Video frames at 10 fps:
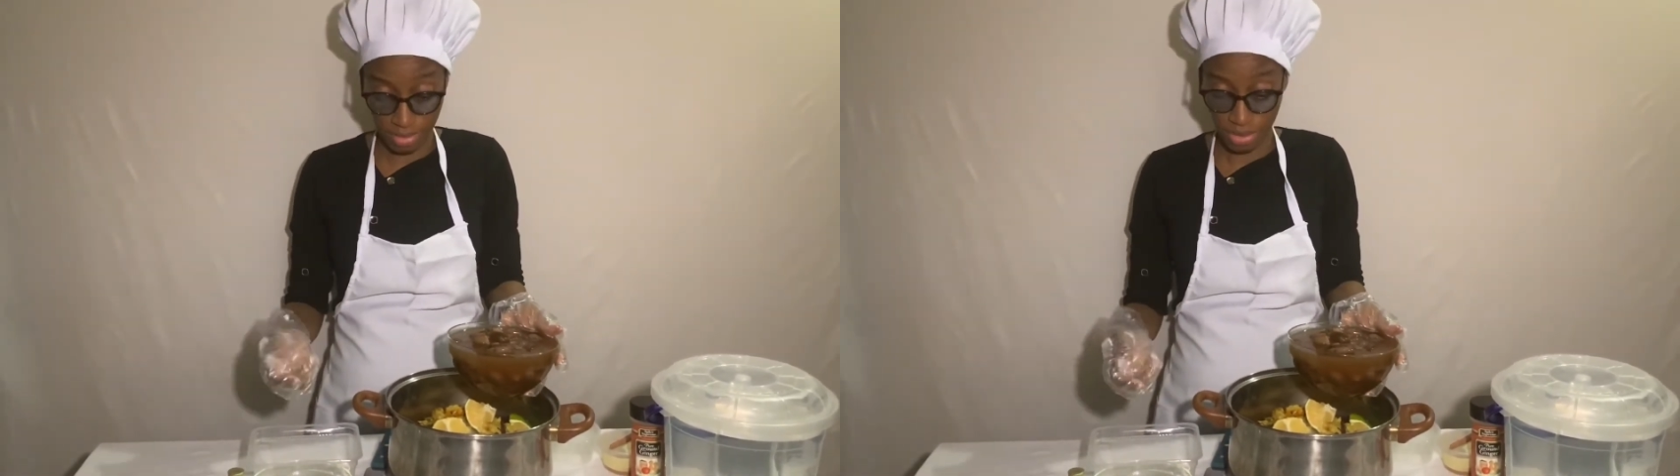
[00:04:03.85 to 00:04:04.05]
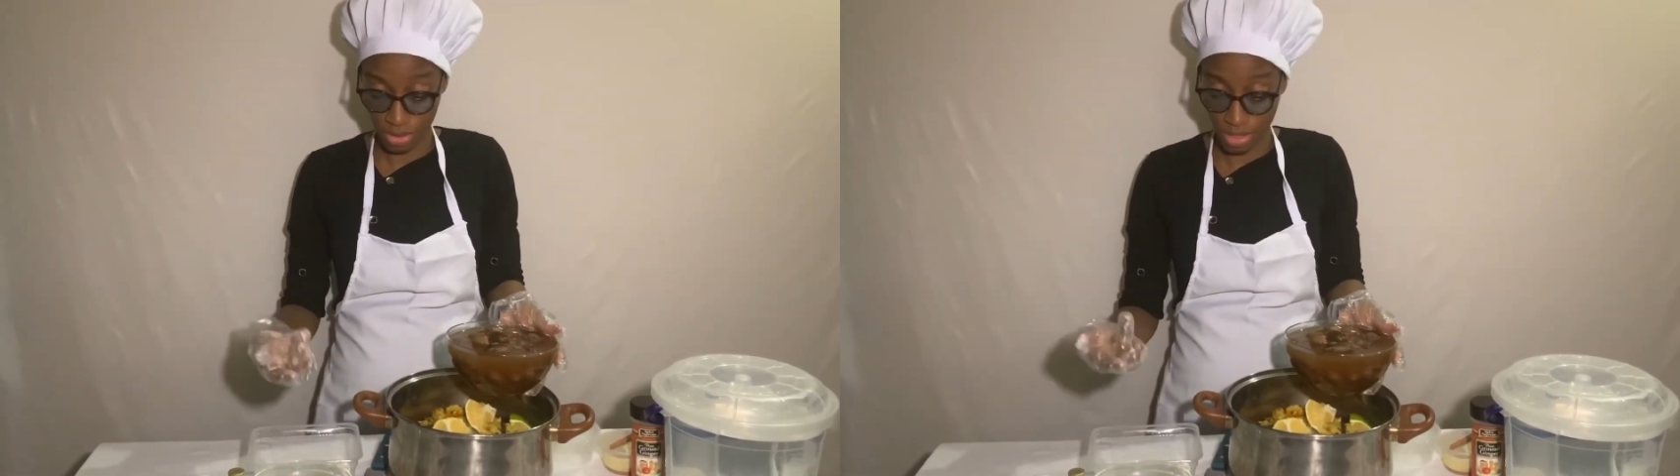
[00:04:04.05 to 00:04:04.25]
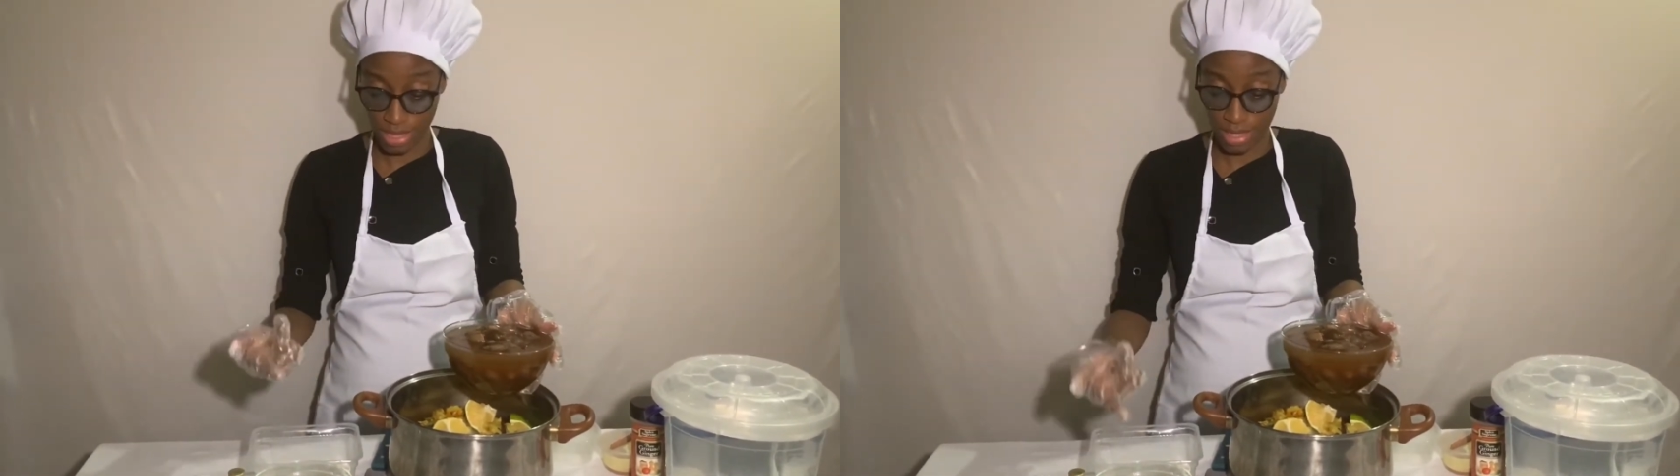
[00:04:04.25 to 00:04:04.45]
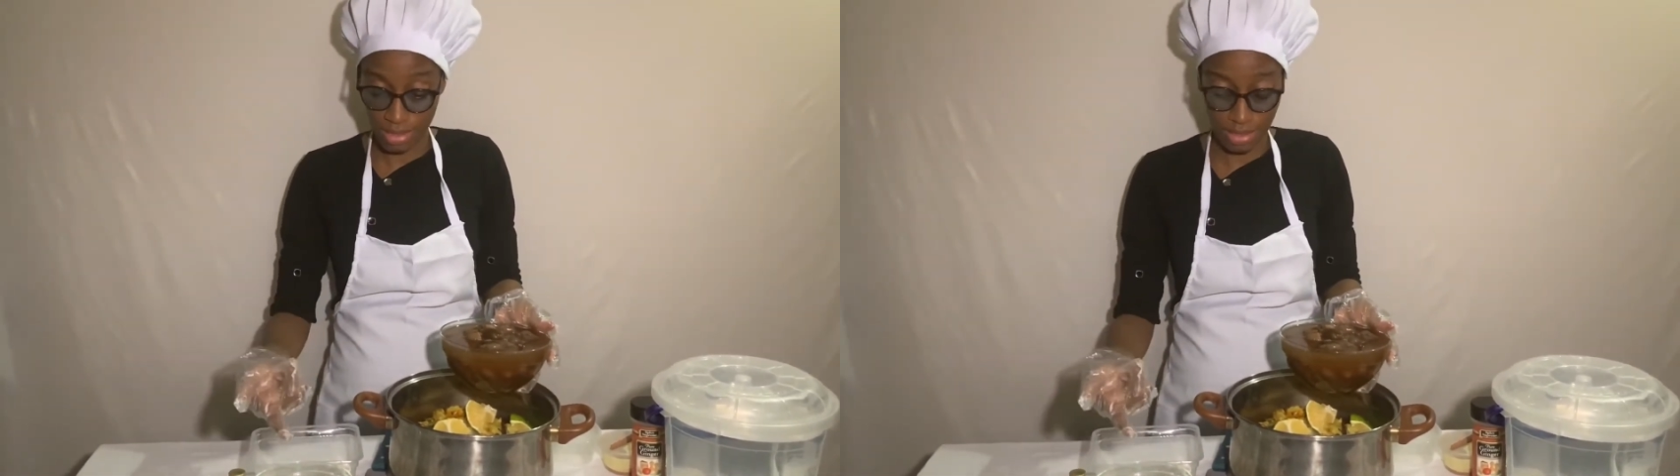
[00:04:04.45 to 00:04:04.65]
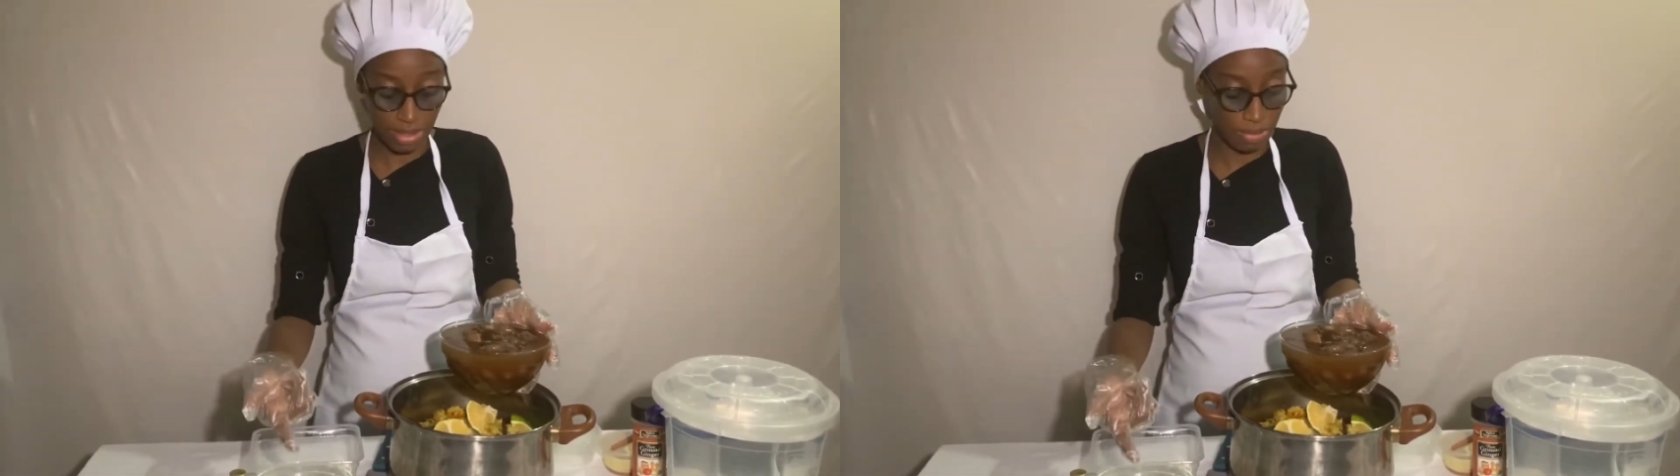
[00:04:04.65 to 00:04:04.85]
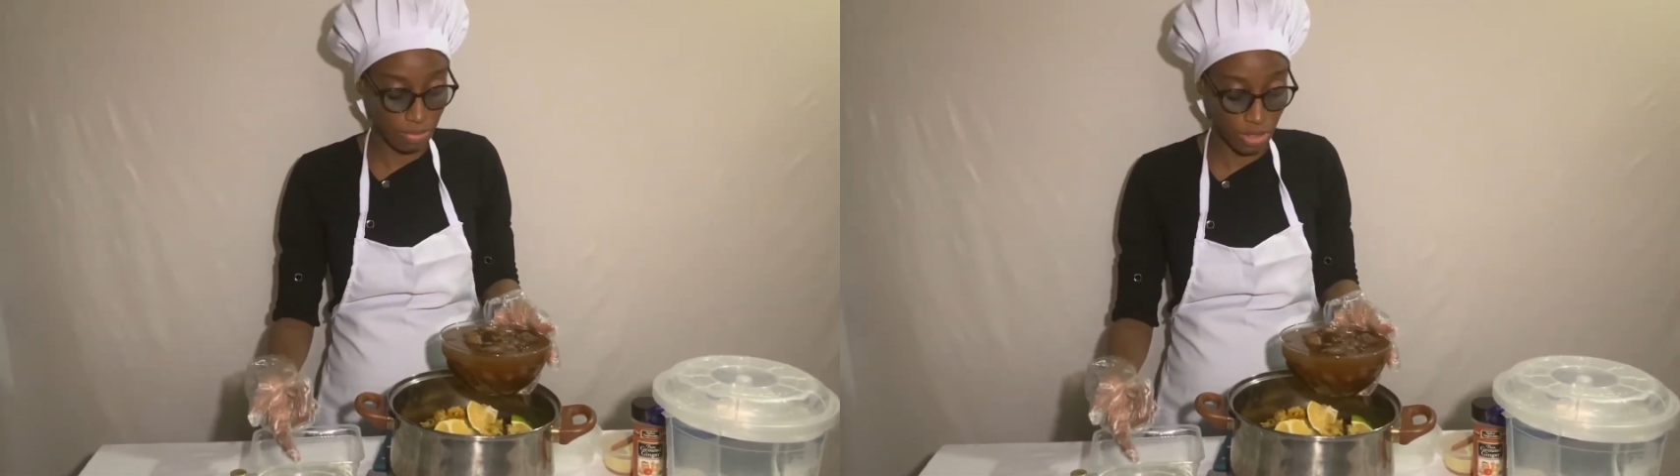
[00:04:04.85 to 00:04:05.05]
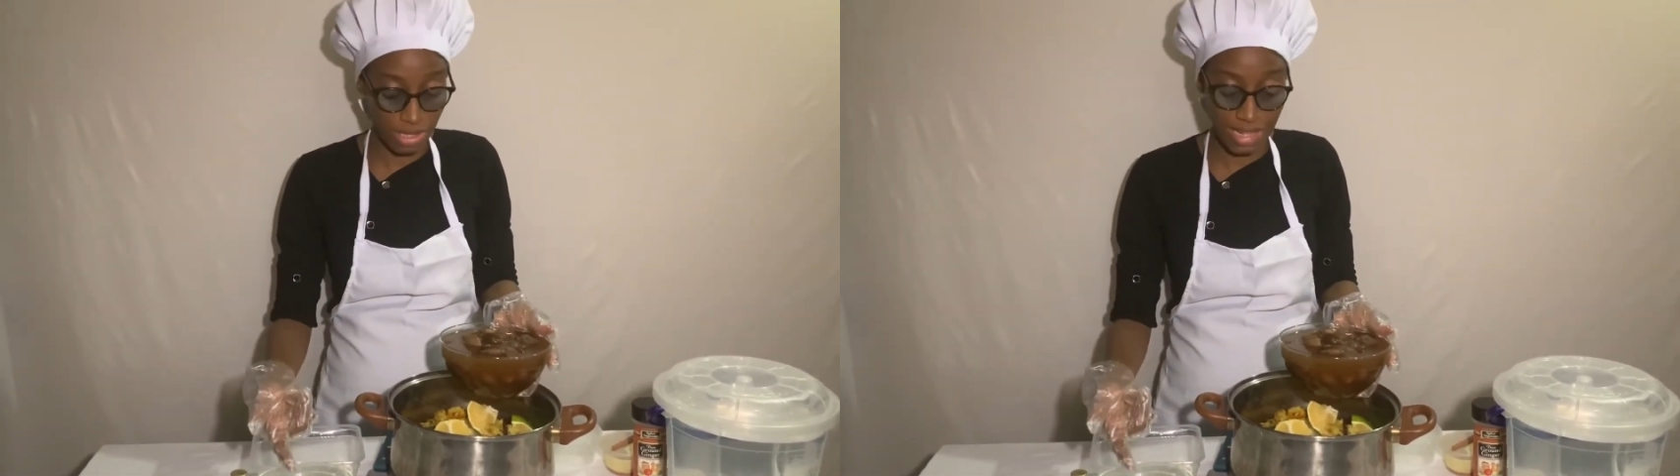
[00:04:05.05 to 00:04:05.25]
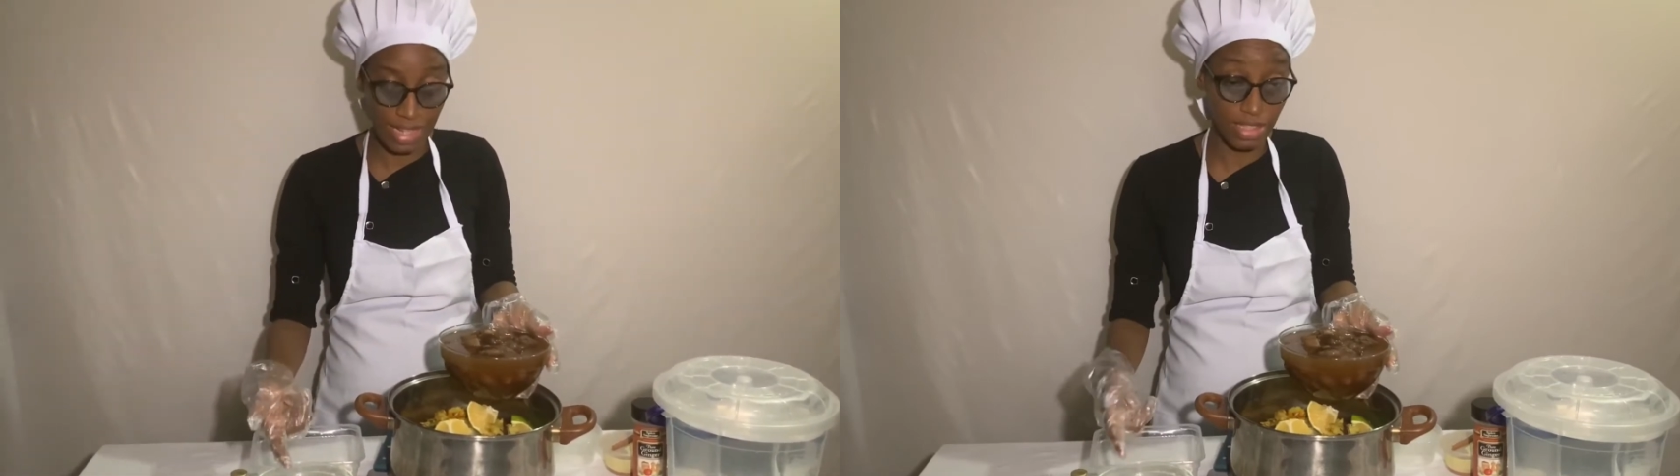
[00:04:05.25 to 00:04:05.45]
just
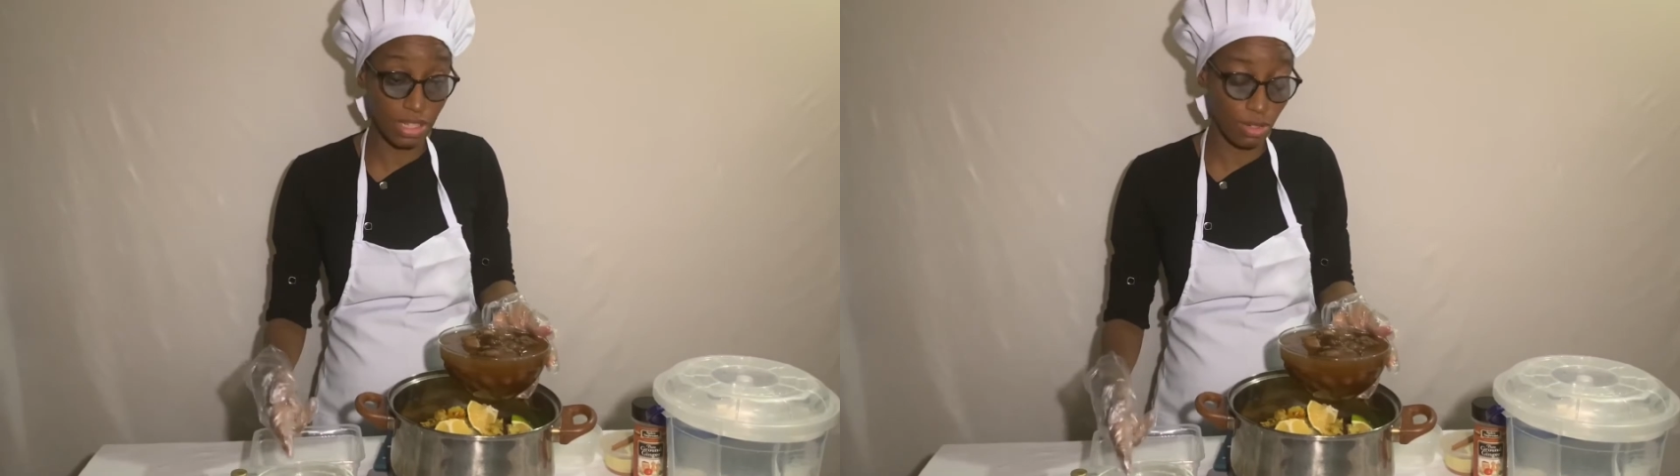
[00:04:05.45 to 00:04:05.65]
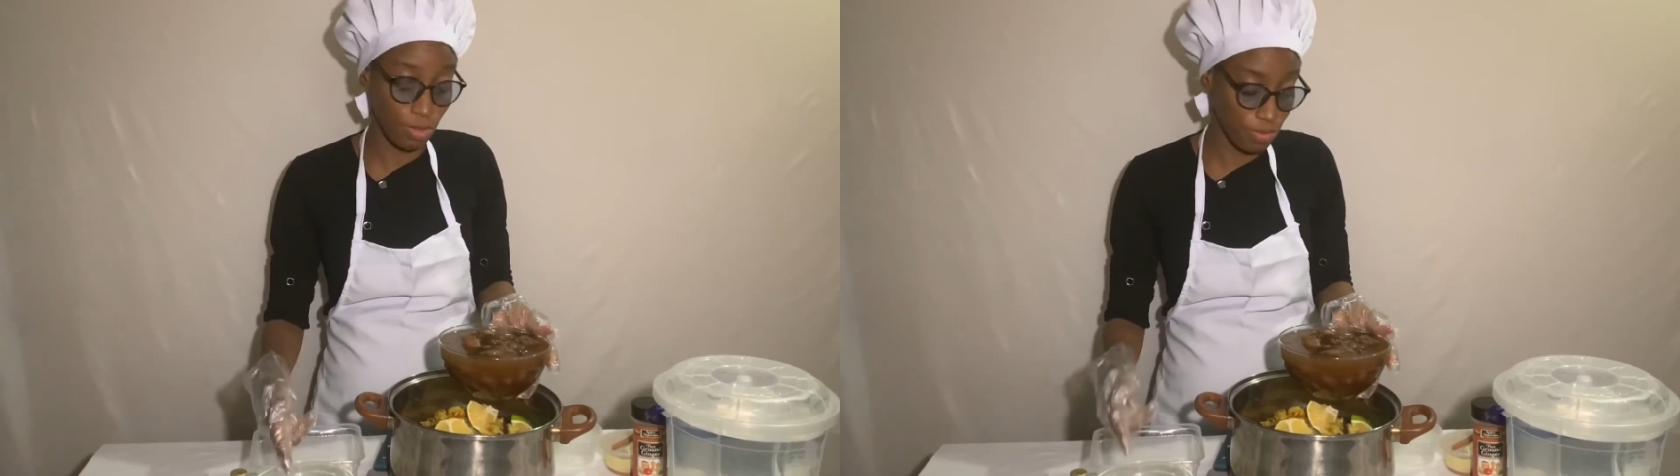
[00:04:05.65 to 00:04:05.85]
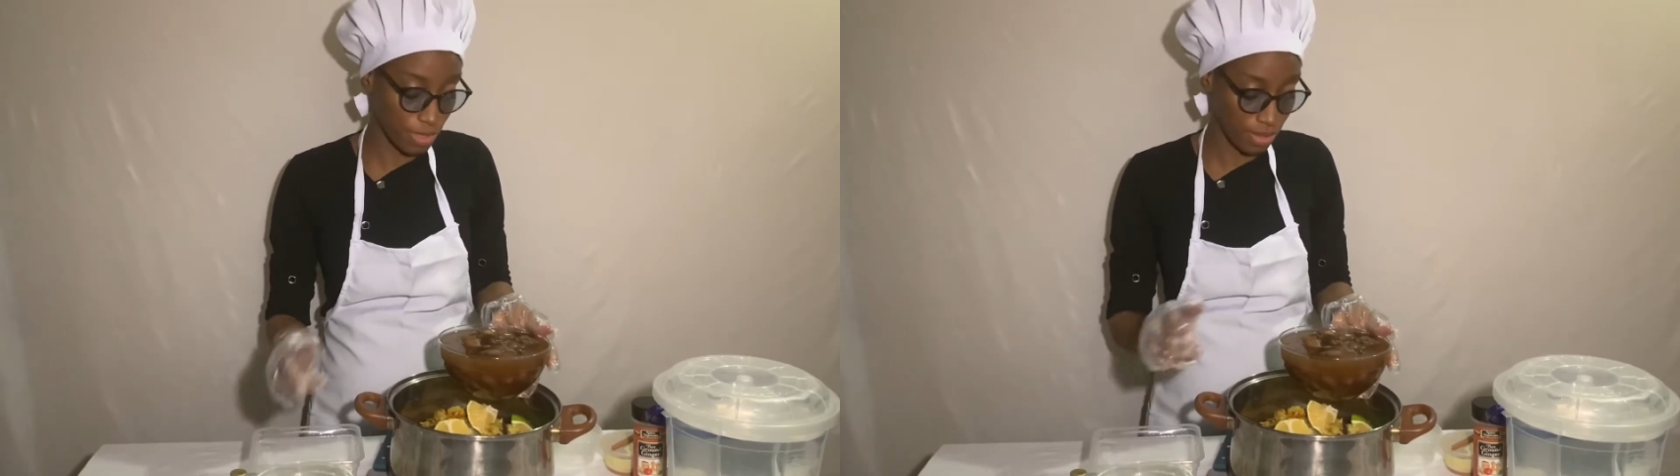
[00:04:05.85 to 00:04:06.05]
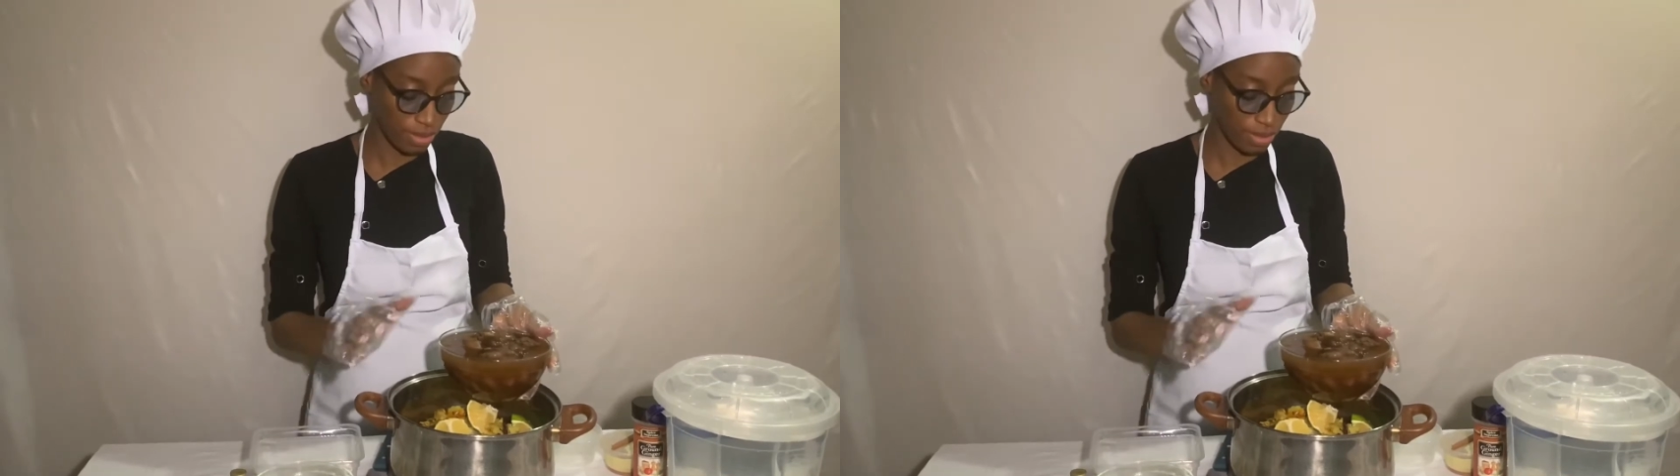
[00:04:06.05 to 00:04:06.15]
like the cloves,